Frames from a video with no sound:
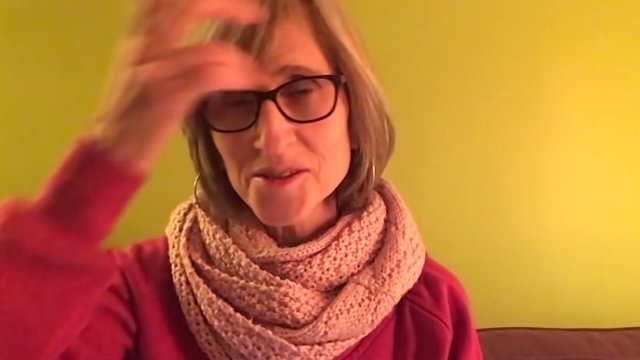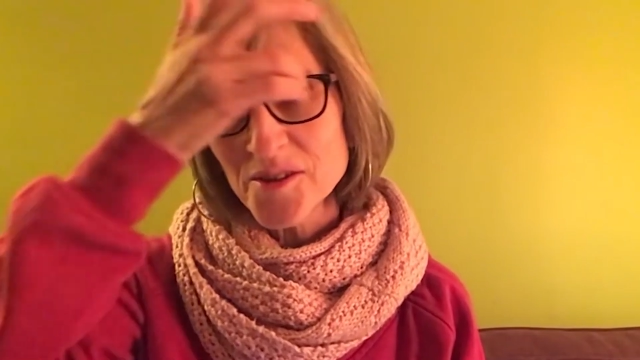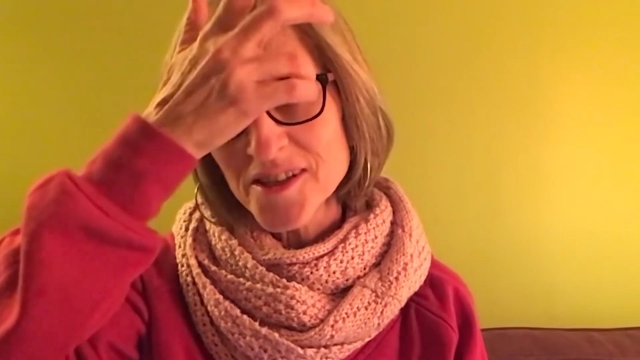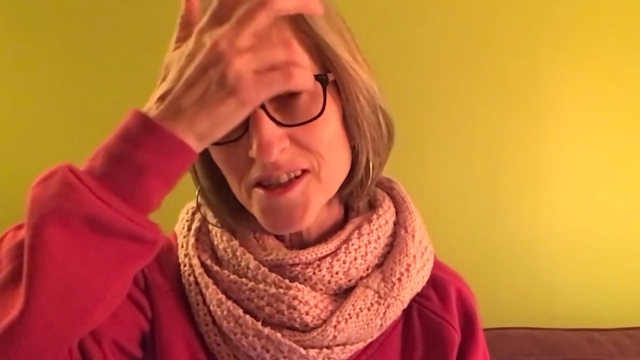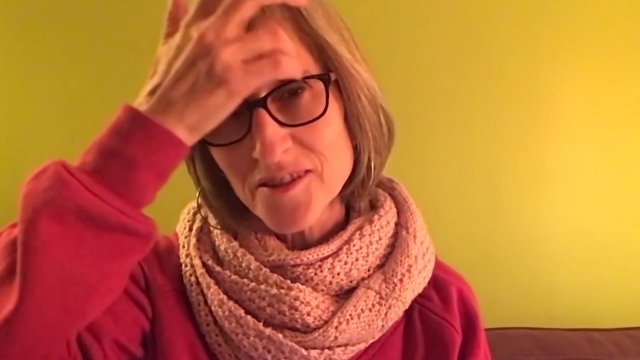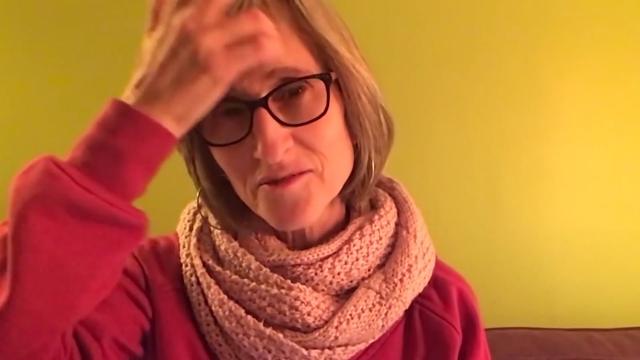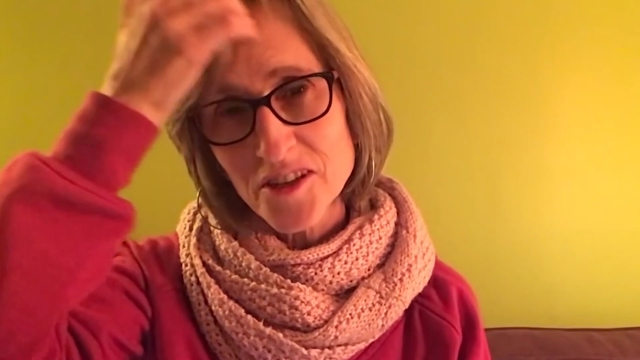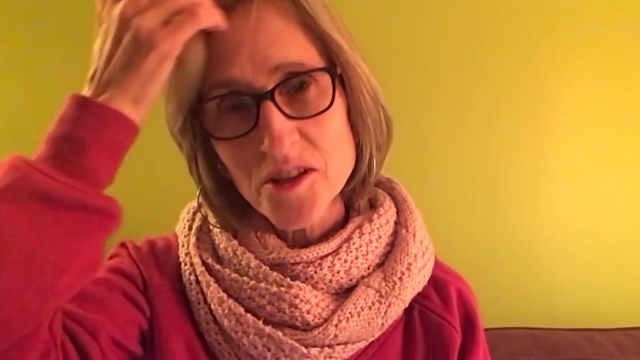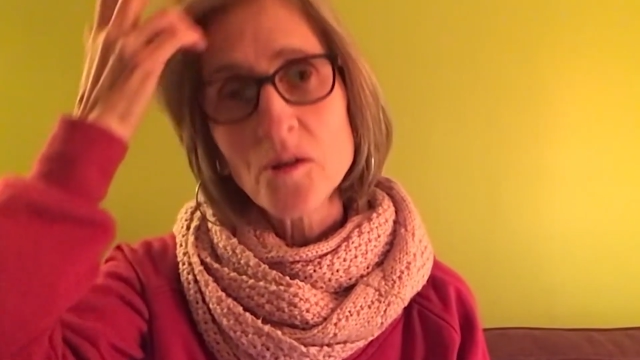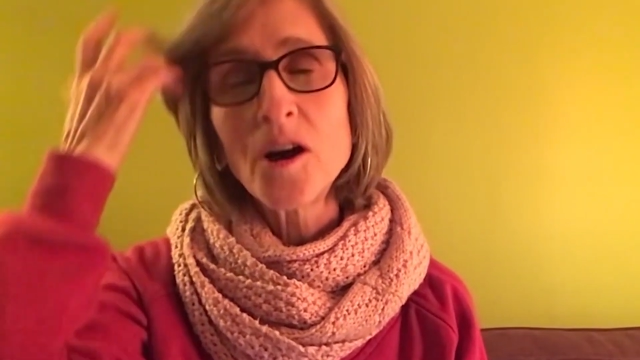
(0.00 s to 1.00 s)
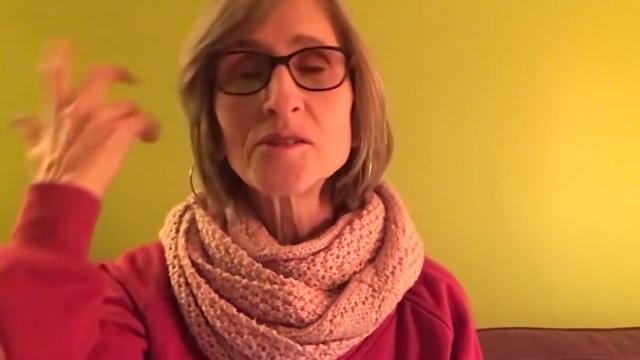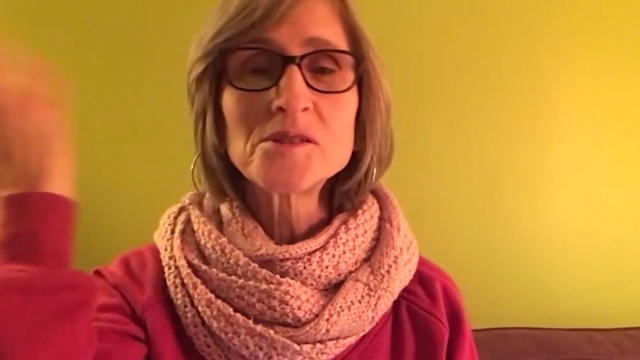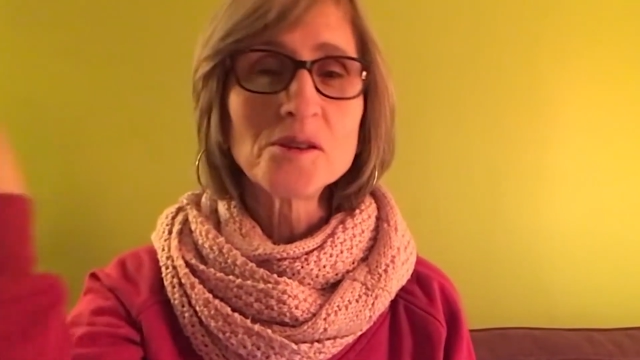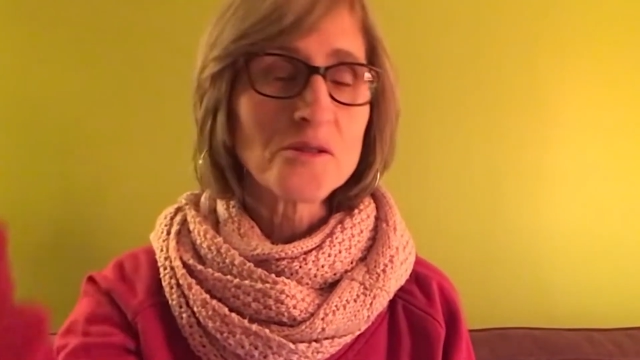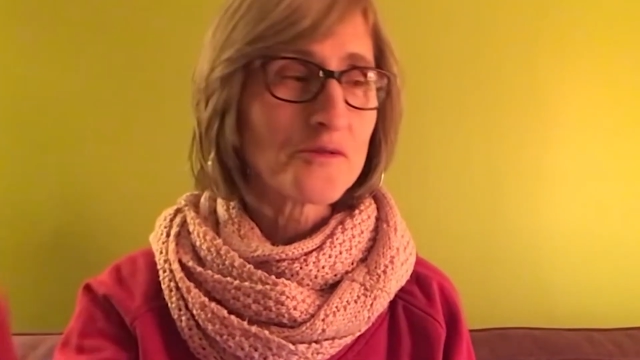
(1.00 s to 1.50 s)
So I did a video
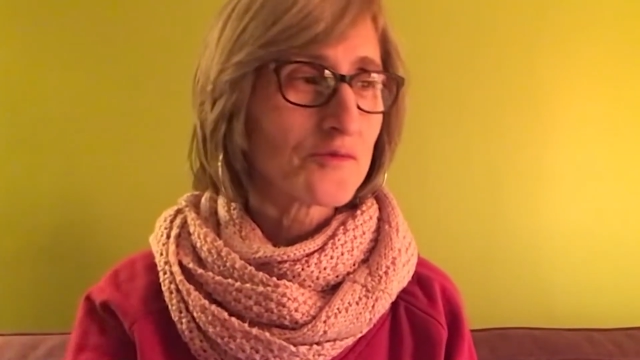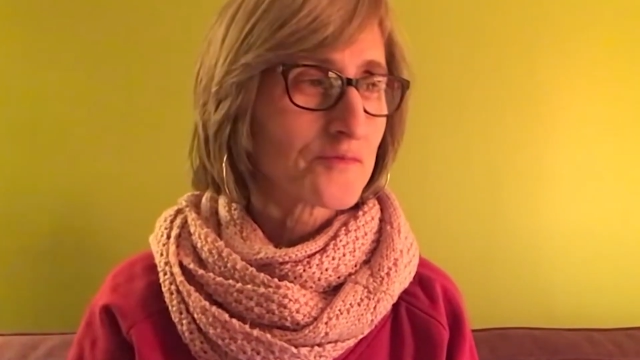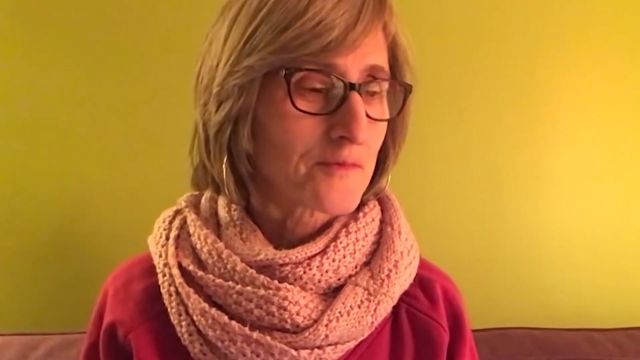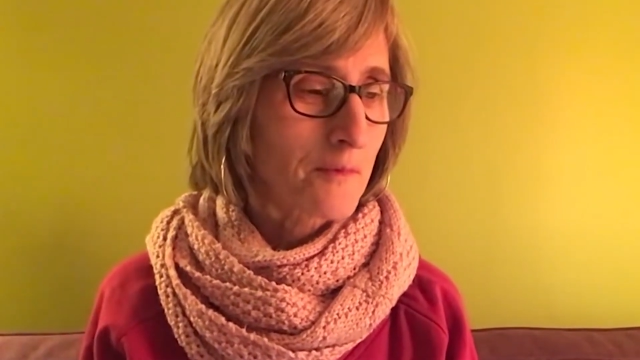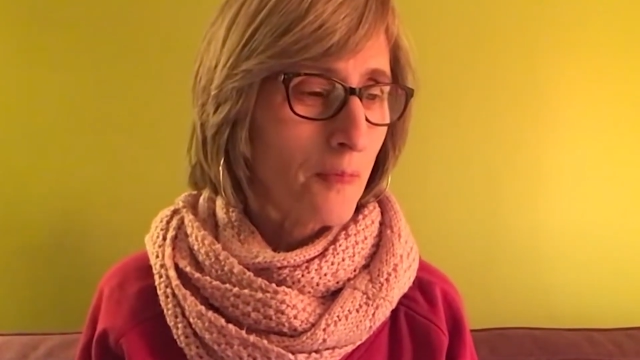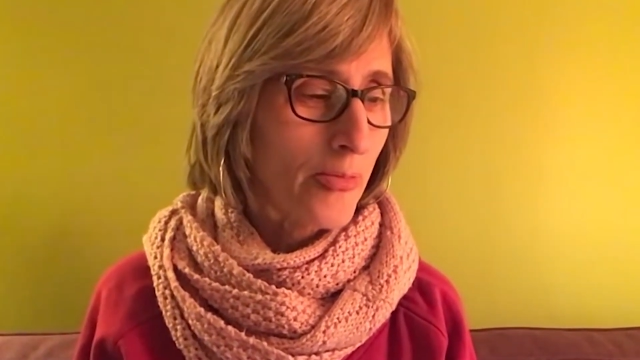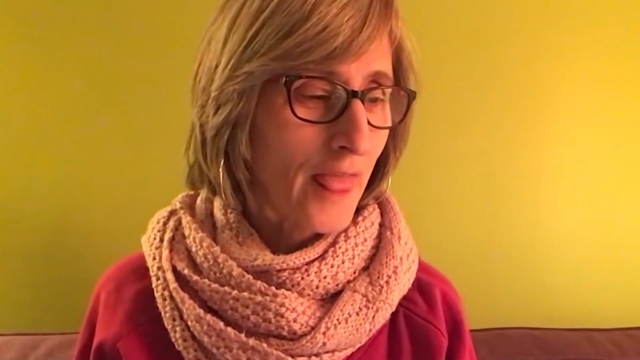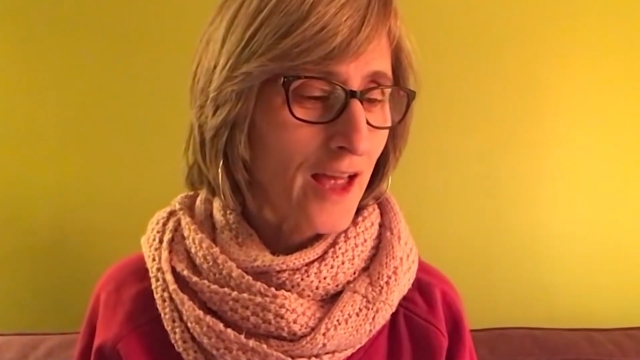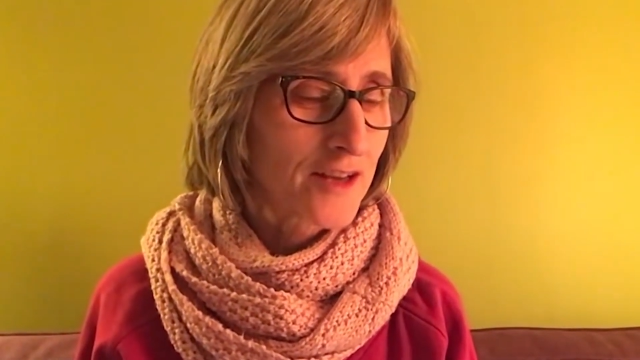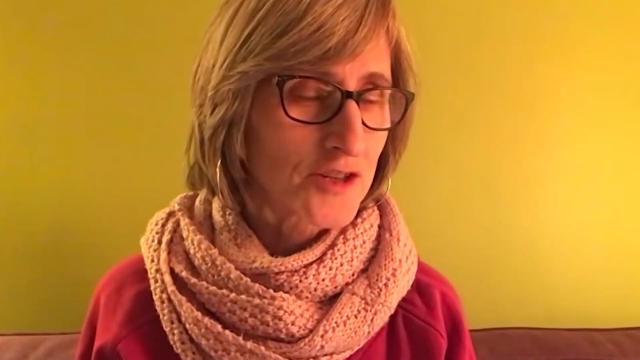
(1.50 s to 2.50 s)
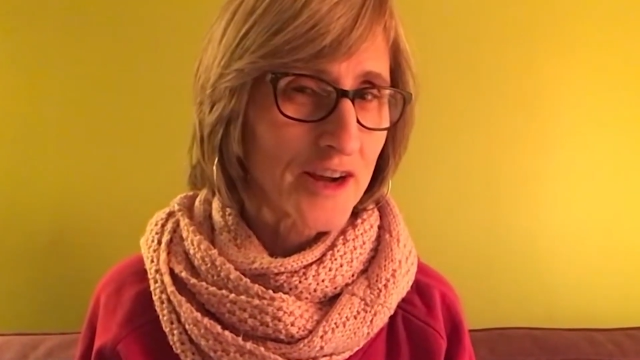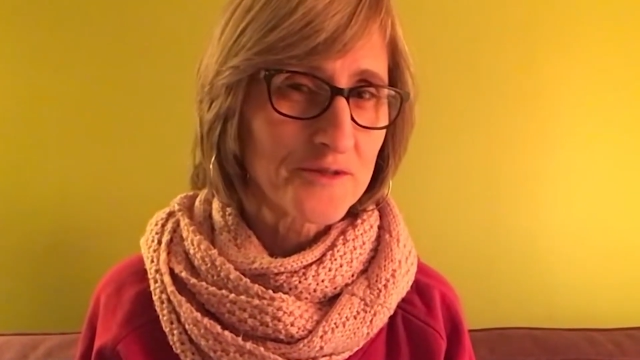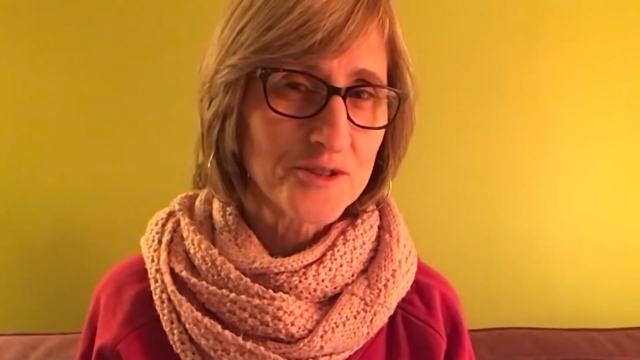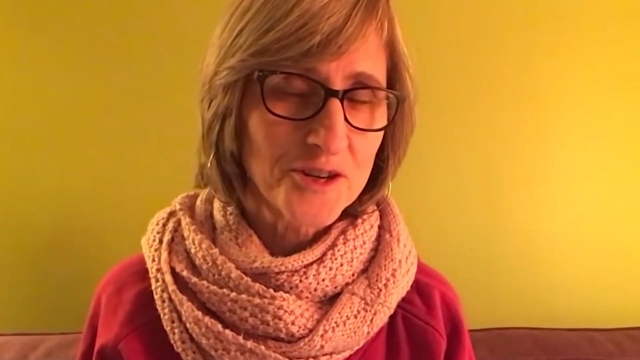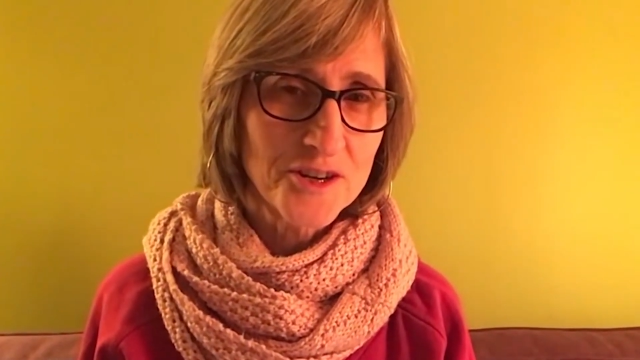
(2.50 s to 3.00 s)
also trying
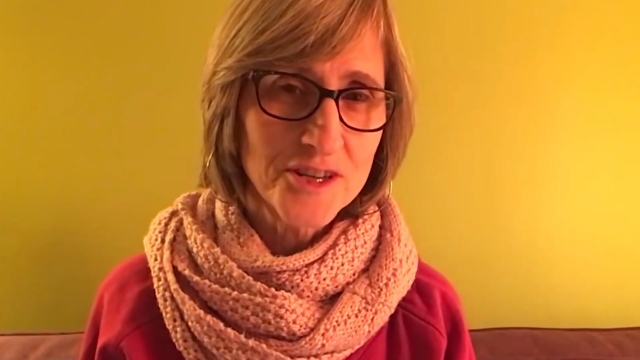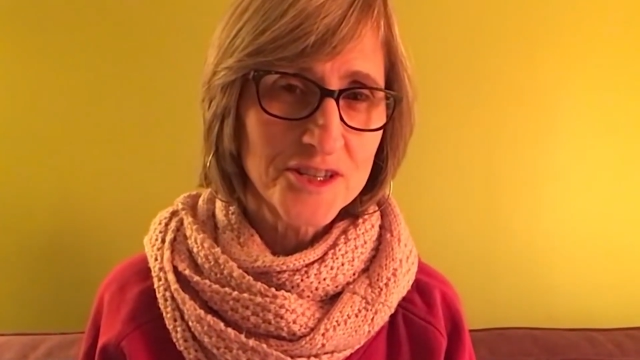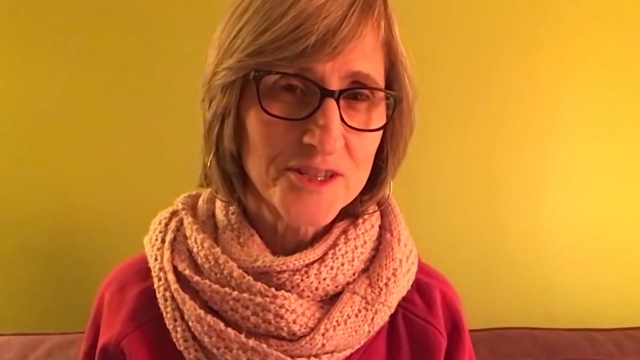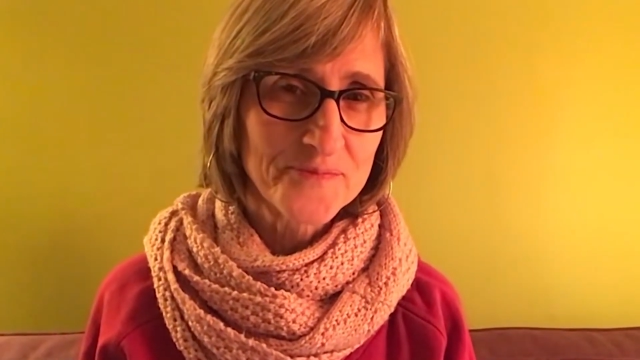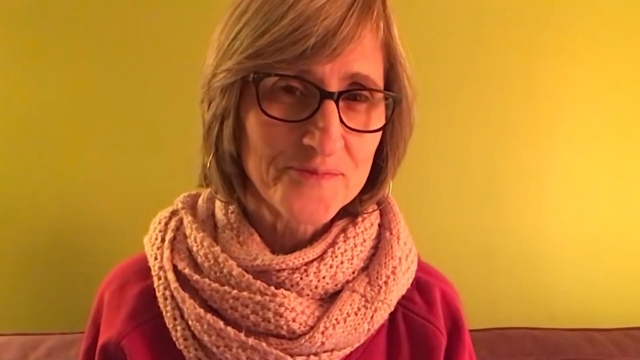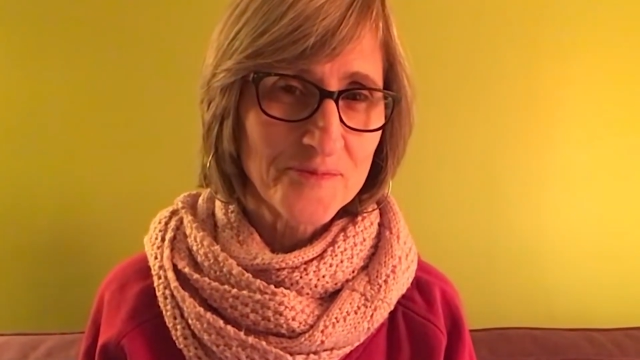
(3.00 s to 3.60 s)
to encourage